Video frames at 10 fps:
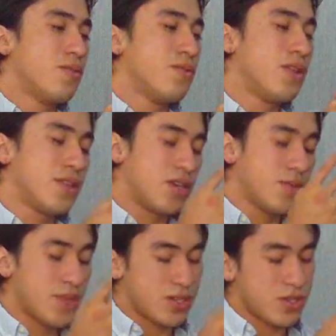Well, as
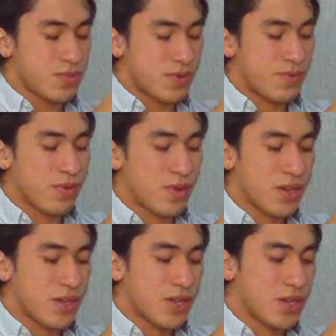I mentioned before,
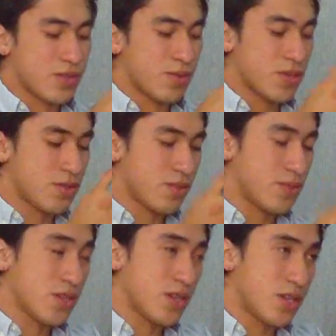it is a way to
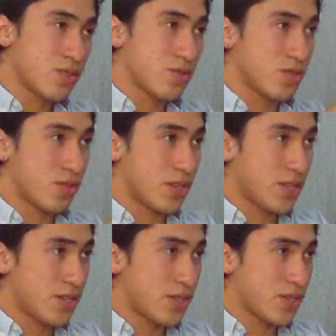communicate, to
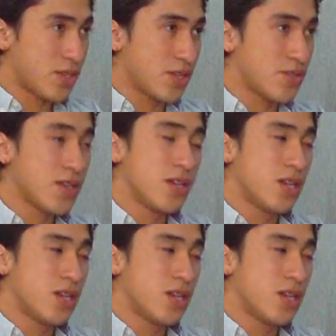shorten distances.